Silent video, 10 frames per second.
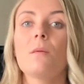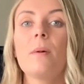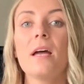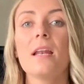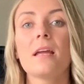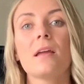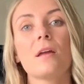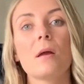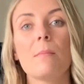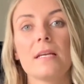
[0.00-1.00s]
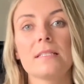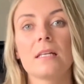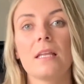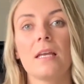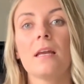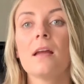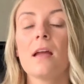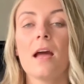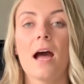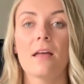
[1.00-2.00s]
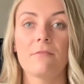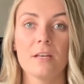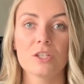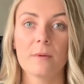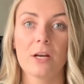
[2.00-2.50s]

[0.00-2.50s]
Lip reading: But basically I finished